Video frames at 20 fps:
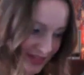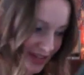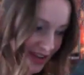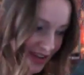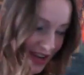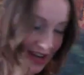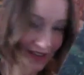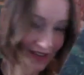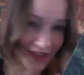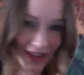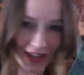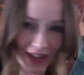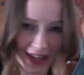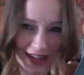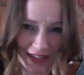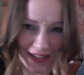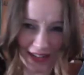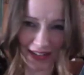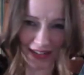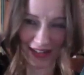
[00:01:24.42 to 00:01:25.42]
I never thought I'd
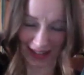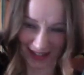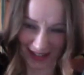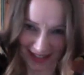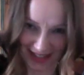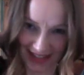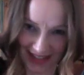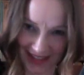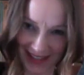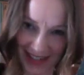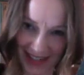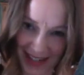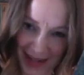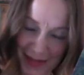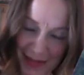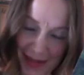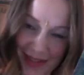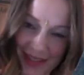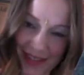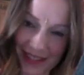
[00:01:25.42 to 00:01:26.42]
have a greatest hits knitting
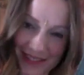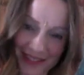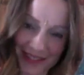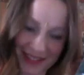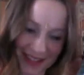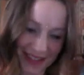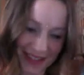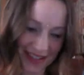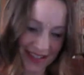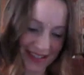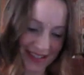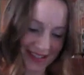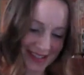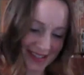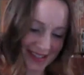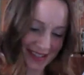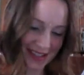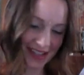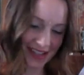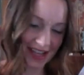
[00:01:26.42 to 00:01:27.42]
book. That's hilarious.
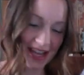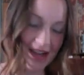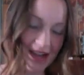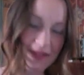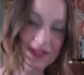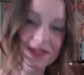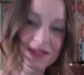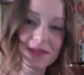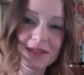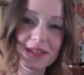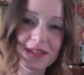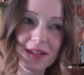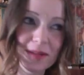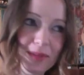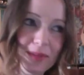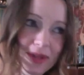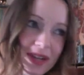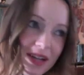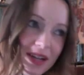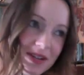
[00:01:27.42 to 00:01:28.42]
I was just going to
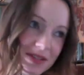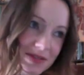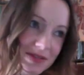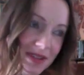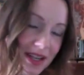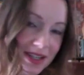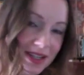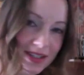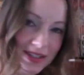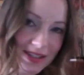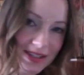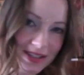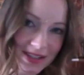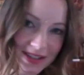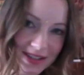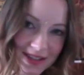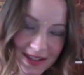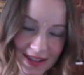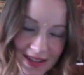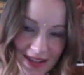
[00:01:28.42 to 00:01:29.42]
put out a record
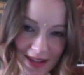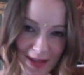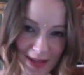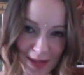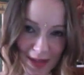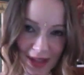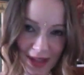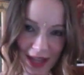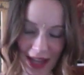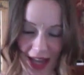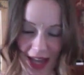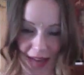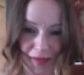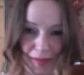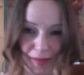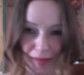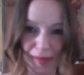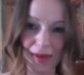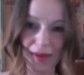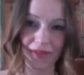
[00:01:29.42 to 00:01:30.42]
and but like have
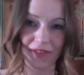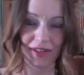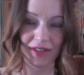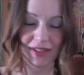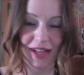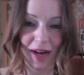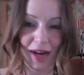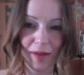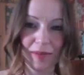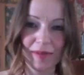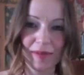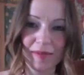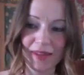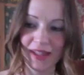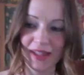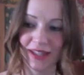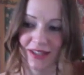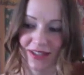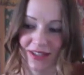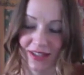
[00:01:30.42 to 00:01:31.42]
it be my first album and
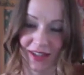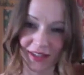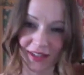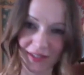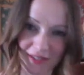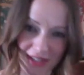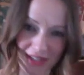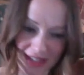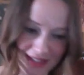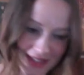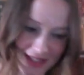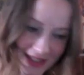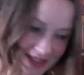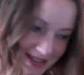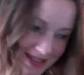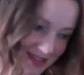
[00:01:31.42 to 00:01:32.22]
then just call it greatest hits.